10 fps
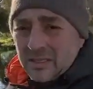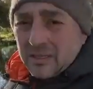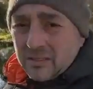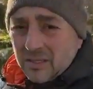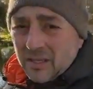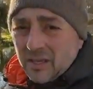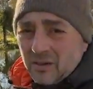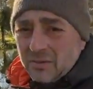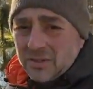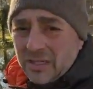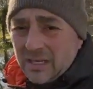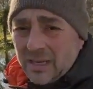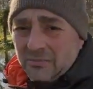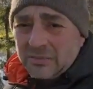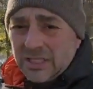because the car was
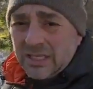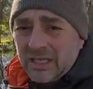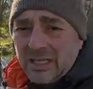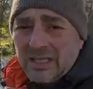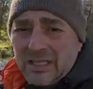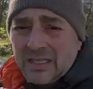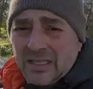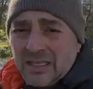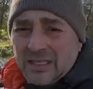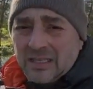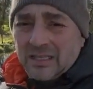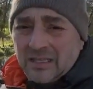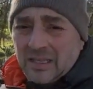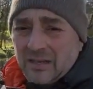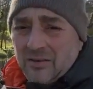nearly empty. Then